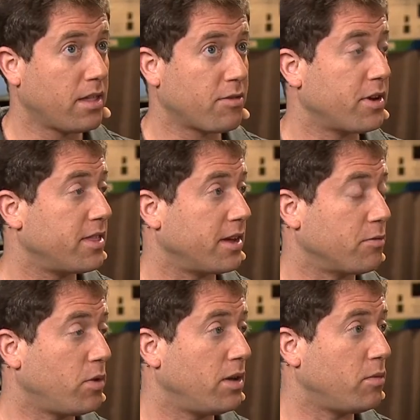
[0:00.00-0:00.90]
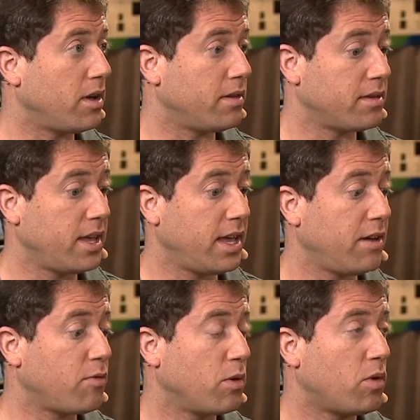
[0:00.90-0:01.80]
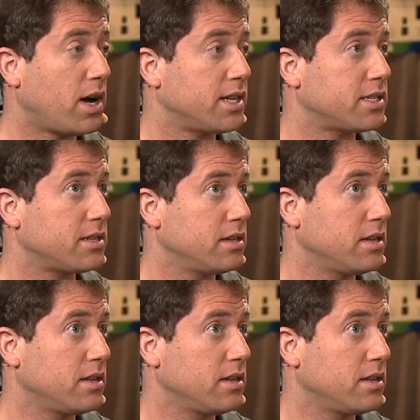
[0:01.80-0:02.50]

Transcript: three things. One was if we watch